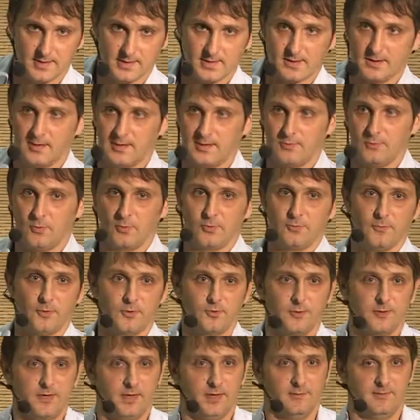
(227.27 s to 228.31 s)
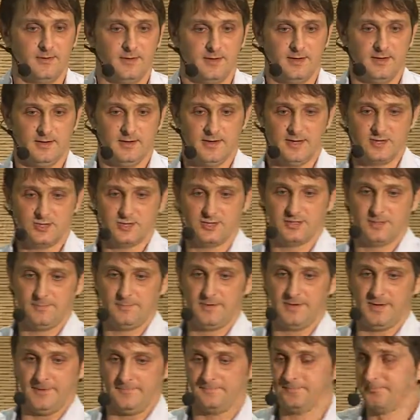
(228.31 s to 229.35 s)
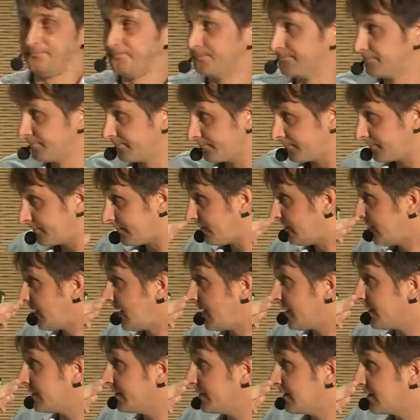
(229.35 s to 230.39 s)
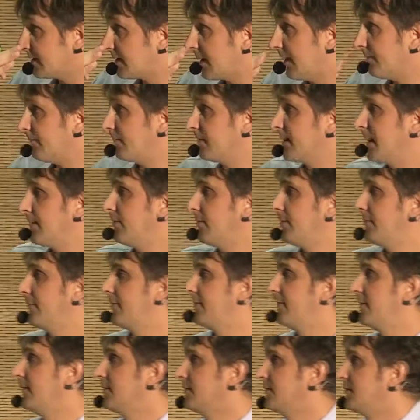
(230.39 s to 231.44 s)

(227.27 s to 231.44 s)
like what you have in HTTP. There are a couple of